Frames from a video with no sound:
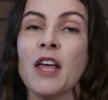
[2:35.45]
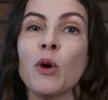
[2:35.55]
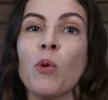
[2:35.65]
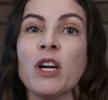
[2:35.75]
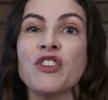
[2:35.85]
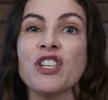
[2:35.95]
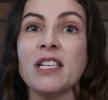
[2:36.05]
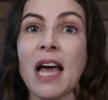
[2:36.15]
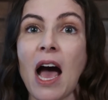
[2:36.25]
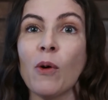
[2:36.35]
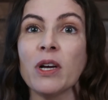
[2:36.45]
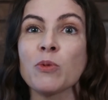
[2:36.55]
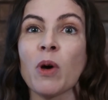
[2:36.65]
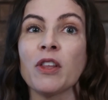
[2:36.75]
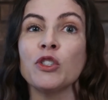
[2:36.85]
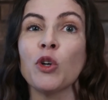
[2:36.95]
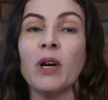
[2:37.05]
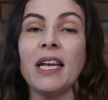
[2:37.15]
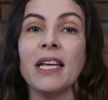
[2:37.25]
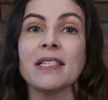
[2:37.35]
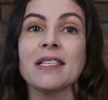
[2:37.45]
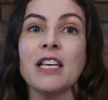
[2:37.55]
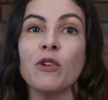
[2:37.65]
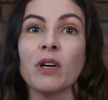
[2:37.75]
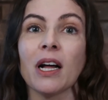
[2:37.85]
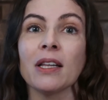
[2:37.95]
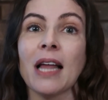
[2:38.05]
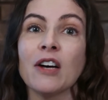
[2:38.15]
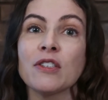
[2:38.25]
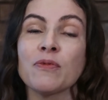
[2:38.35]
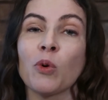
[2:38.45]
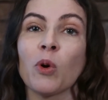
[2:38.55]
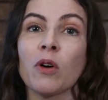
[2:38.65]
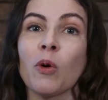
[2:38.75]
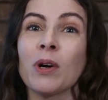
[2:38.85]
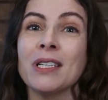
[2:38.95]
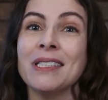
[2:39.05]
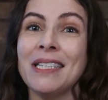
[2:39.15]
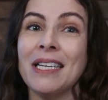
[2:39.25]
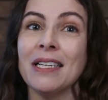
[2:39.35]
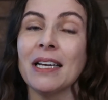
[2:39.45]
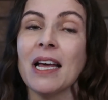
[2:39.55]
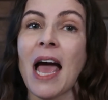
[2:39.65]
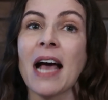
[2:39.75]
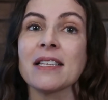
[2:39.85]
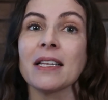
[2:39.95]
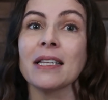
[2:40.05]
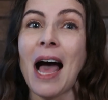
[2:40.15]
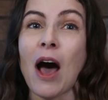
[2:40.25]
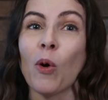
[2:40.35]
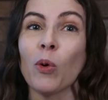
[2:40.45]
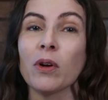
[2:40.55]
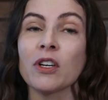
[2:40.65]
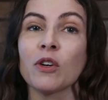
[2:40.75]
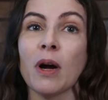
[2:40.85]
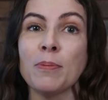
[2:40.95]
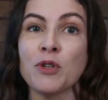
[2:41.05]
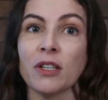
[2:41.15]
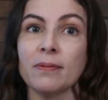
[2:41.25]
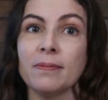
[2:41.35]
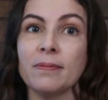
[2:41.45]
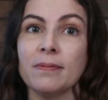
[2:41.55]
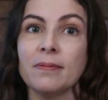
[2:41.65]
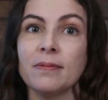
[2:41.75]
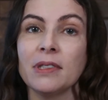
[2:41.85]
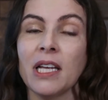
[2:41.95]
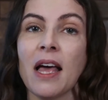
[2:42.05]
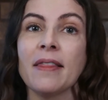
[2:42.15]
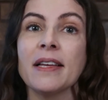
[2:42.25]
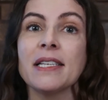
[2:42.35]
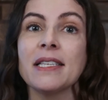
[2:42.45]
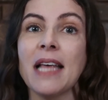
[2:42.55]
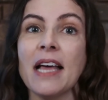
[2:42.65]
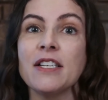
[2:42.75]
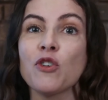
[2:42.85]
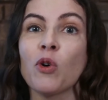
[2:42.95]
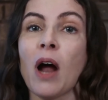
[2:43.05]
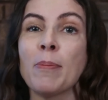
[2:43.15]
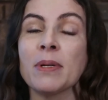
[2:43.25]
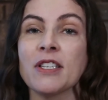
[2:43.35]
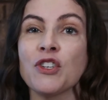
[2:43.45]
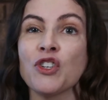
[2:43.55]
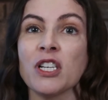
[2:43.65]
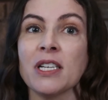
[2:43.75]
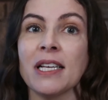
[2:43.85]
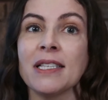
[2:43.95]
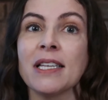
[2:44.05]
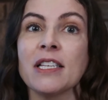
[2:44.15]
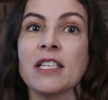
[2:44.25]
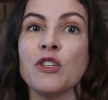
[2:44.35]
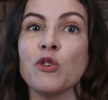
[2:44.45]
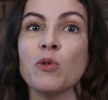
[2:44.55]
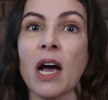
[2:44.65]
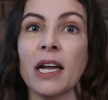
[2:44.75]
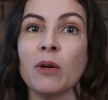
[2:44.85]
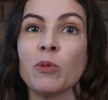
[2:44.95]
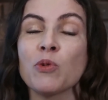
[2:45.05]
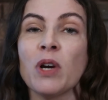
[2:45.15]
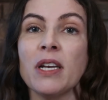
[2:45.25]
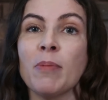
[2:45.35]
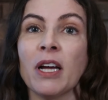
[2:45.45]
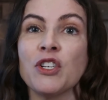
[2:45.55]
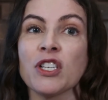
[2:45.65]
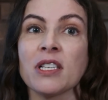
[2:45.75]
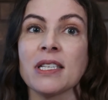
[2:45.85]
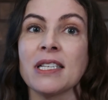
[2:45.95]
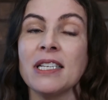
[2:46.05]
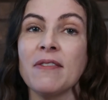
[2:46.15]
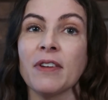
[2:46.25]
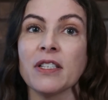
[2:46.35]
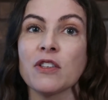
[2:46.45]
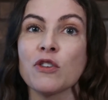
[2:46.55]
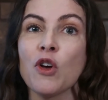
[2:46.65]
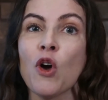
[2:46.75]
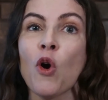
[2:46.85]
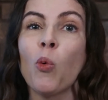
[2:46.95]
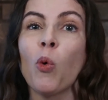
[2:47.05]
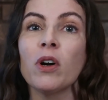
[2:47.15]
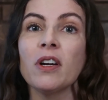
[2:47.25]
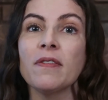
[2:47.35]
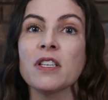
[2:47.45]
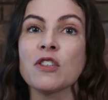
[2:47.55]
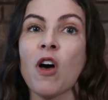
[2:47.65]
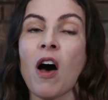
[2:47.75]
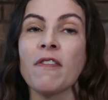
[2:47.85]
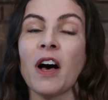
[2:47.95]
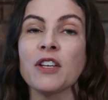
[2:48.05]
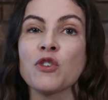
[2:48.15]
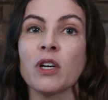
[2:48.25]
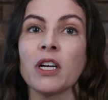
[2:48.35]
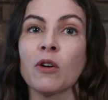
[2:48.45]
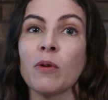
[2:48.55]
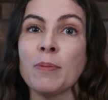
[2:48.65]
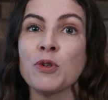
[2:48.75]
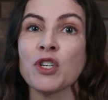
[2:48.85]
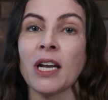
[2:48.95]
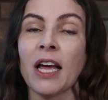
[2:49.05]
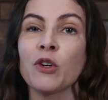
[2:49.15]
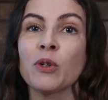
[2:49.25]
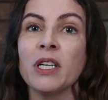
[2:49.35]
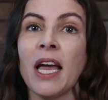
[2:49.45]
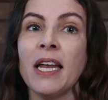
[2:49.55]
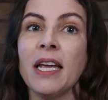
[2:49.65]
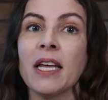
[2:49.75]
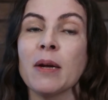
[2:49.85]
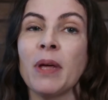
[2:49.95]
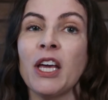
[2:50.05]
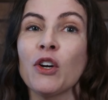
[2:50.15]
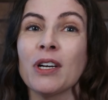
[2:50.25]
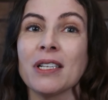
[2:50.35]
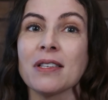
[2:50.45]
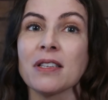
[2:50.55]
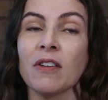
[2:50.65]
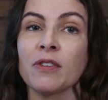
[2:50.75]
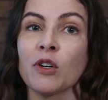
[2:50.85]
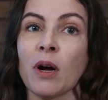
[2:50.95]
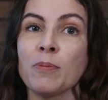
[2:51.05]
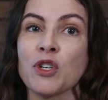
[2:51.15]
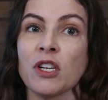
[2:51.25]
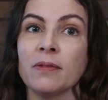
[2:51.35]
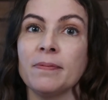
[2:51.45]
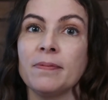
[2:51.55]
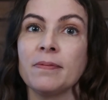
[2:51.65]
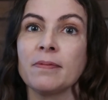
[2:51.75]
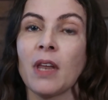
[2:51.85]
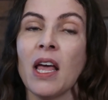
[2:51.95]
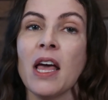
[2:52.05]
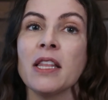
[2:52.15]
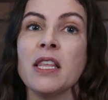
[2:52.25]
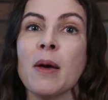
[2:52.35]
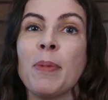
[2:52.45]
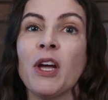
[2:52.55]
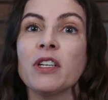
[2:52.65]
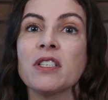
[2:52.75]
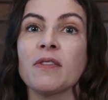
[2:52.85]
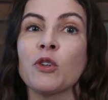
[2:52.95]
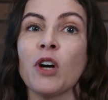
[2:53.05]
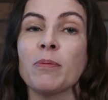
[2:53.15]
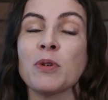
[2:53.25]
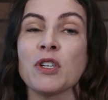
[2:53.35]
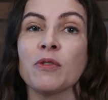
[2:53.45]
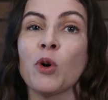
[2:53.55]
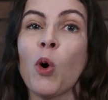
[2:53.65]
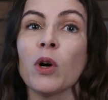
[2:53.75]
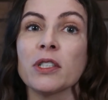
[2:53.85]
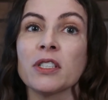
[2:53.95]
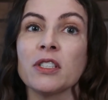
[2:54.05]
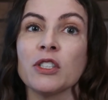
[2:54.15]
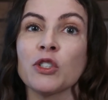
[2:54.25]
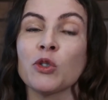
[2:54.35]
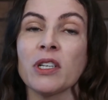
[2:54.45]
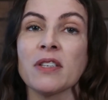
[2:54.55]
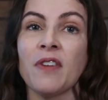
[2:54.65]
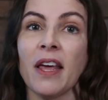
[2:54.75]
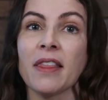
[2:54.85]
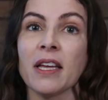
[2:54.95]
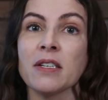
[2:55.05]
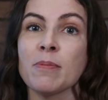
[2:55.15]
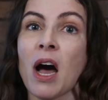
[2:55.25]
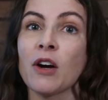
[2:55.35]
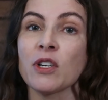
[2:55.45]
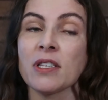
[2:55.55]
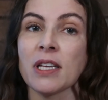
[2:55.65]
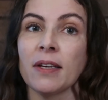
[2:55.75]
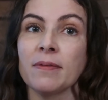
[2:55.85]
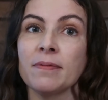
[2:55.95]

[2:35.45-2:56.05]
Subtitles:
The question now is whether donating in secret allows for, or indeed has allowed, corruption. The dissent, or opposition, in Citizens United was written by Justice Stevens, who warned of this law fostering corruption and creating an appearance of corruption. The appearance of corruption, of course, destroys faith in democracy.